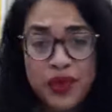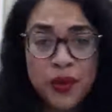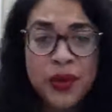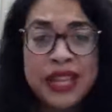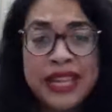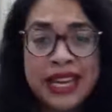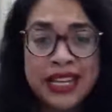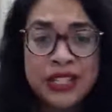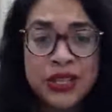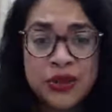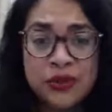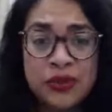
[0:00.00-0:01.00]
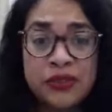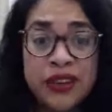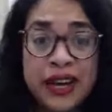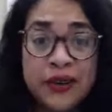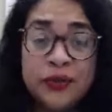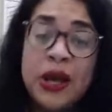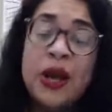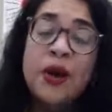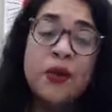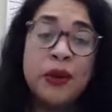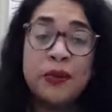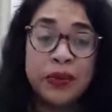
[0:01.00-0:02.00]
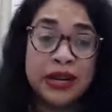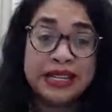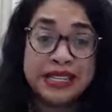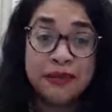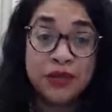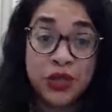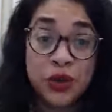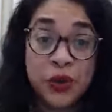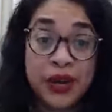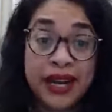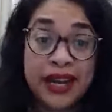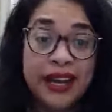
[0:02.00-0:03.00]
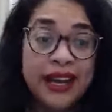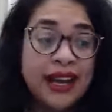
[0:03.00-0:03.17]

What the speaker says: What do they get to do for fun? What brings them joy?